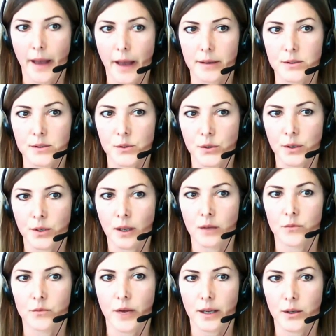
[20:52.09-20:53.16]
external
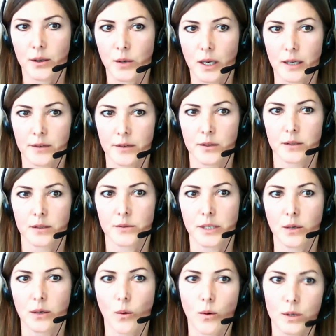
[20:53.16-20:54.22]

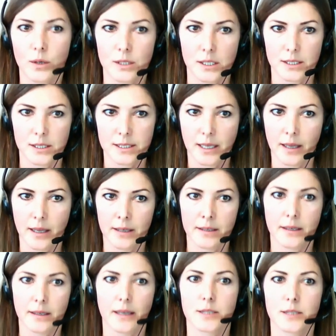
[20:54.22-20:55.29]
regulatory audits
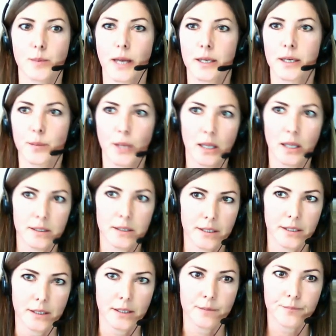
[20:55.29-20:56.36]
and
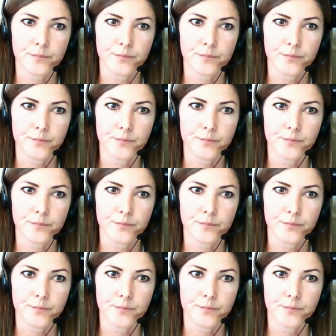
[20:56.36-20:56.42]
explainability.